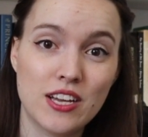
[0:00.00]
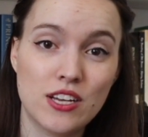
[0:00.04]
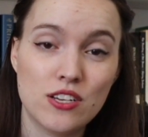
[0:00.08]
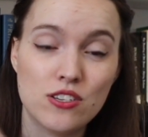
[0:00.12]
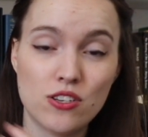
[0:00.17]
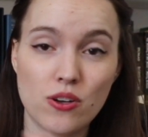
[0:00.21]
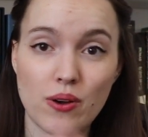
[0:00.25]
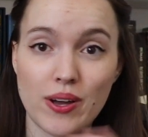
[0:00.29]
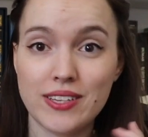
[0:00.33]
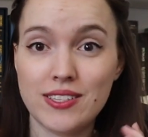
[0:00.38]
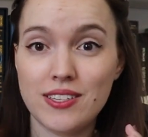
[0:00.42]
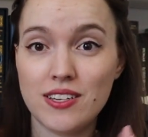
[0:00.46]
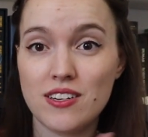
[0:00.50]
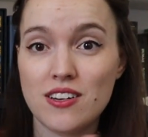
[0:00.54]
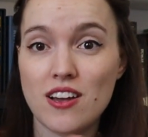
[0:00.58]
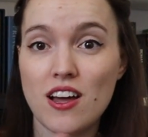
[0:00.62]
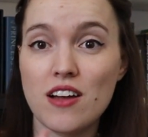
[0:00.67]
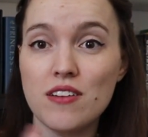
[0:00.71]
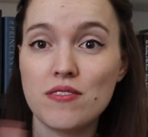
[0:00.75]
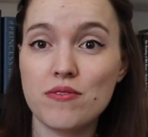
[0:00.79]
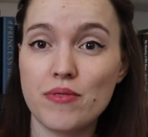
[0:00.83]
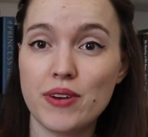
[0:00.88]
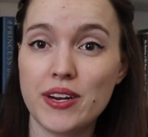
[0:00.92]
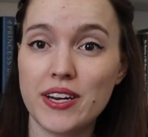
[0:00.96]
So I did
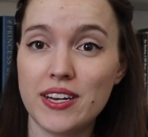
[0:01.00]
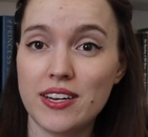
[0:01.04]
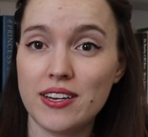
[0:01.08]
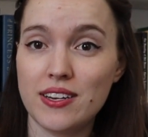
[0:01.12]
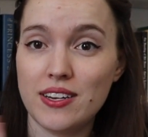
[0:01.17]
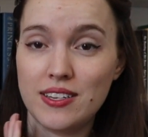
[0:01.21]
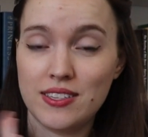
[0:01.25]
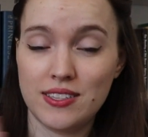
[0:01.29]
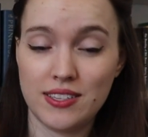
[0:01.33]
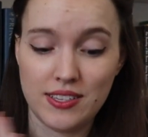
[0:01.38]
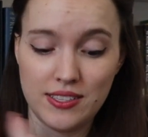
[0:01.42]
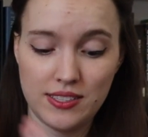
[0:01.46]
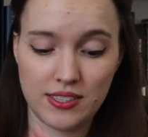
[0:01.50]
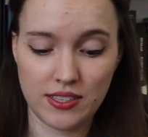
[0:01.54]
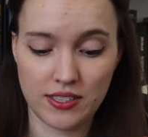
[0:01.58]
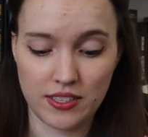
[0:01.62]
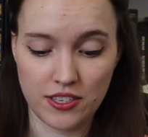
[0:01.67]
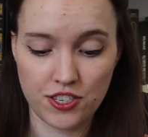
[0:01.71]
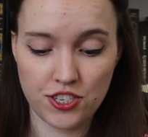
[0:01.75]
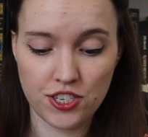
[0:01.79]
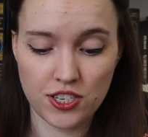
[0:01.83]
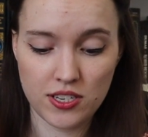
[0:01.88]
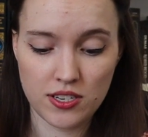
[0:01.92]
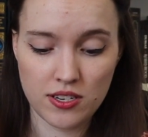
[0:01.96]
not read it in this
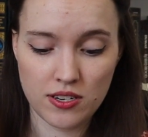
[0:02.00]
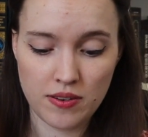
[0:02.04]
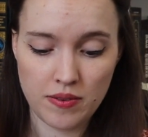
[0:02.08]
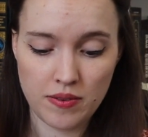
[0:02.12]
edition.